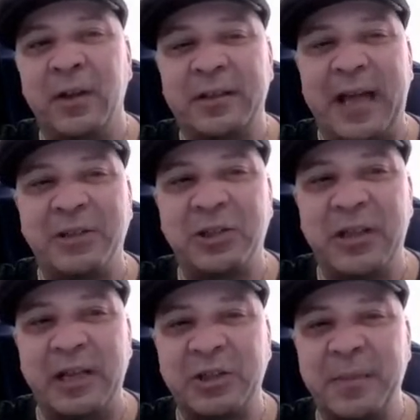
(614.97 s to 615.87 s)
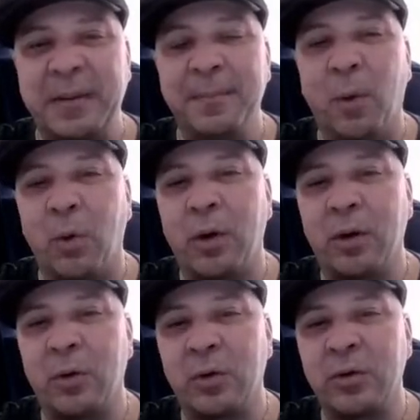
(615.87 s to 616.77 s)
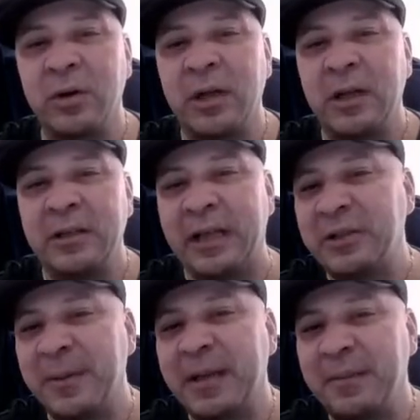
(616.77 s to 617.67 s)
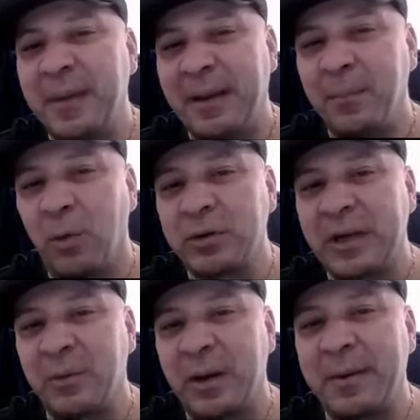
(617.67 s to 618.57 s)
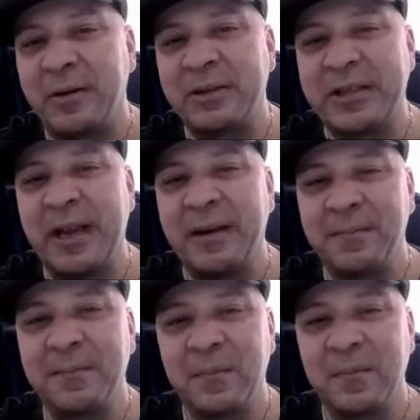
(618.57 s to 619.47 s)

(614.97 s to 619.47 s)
feel like that should be more, or they should be getting paid more. Is that what I'm hearing you say?